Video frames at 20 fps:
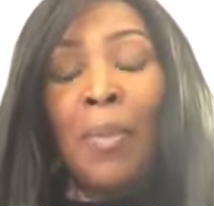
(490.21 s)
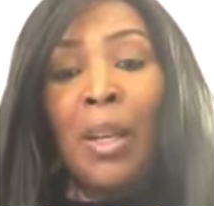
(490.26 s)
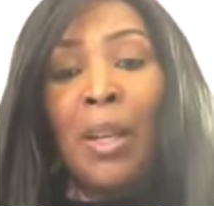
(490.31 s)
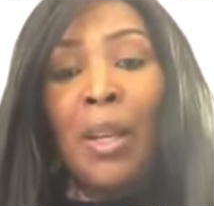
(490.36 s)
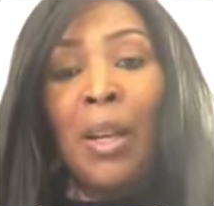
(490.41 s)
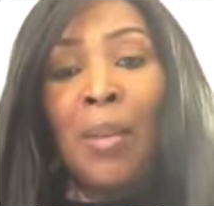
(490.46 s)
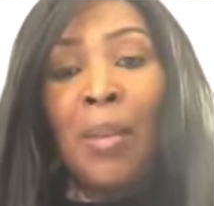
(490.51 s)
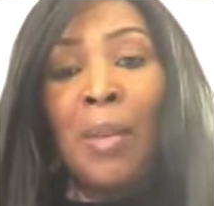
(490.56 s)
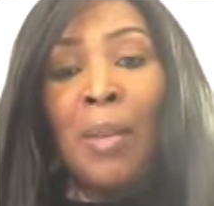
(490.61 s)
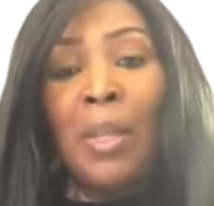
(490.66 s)

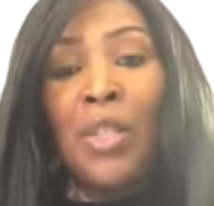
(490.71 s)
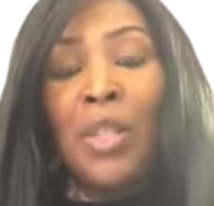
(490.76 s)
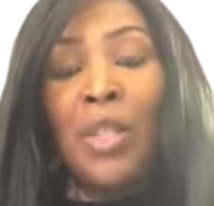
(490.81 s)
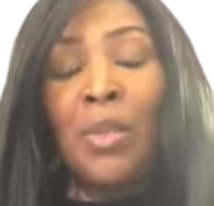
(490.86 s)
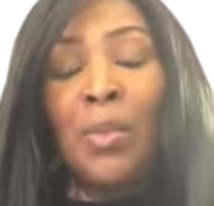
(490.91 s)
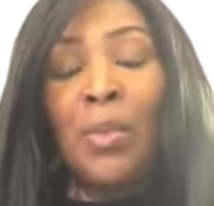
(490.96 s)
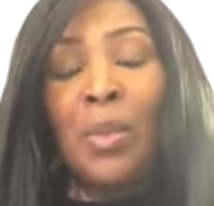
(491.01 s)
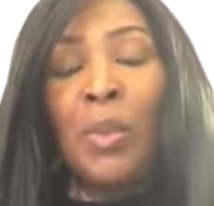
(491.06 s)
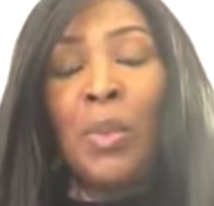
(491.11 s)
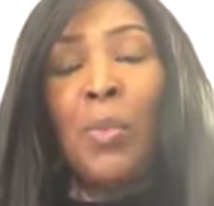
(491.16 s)
It
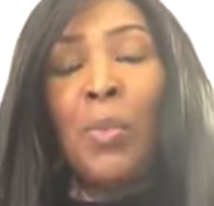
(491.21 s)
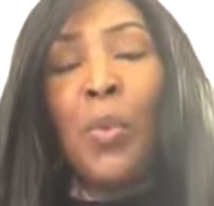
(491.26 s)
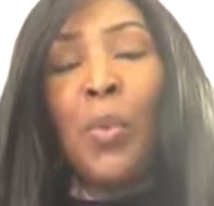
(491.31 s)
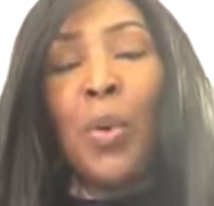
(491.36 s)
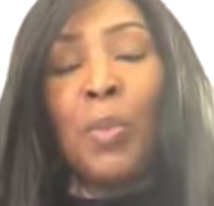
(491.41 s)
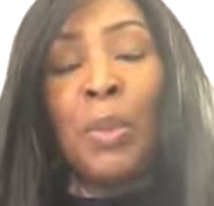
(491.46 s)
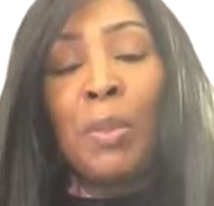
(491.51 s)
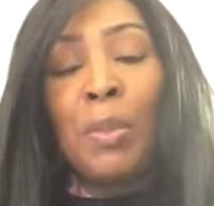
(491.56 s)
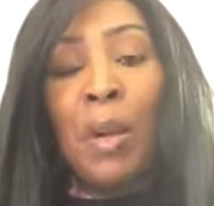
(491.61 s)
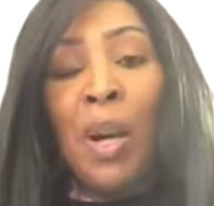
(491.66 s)
just
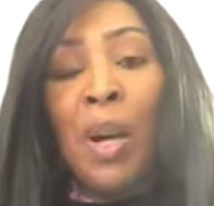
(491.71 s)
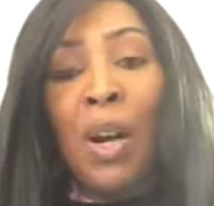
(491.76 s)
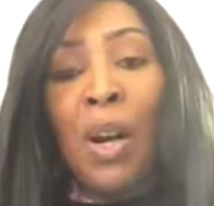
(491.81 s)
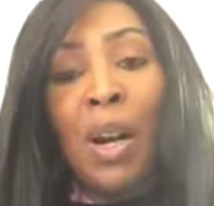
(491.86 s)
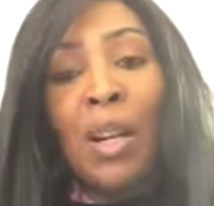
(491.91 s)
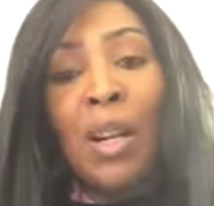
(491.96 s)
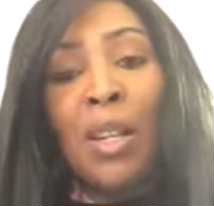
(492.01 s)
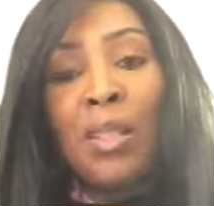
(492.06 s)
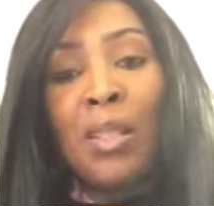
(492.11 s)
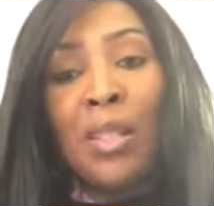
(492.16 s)
warms my
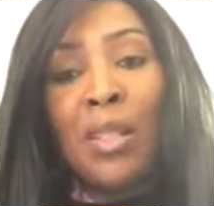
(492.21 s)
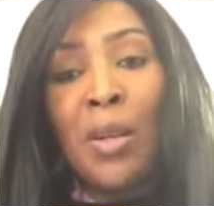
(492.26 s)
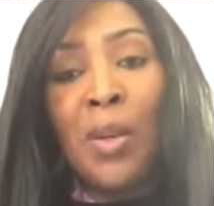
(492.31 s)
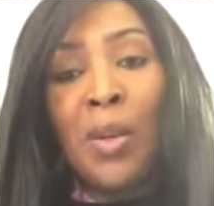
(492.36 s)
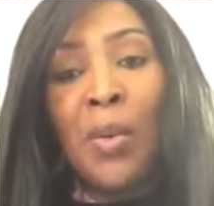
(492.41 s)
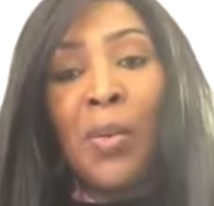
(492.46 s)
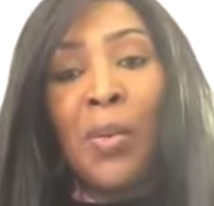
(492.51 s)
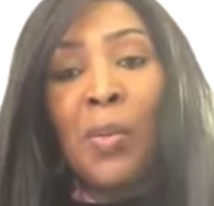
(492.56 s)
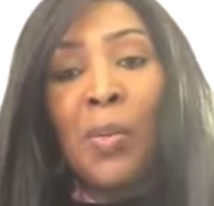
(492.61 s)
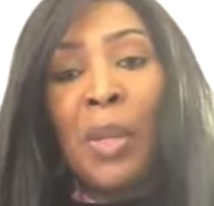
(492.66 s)
heart. So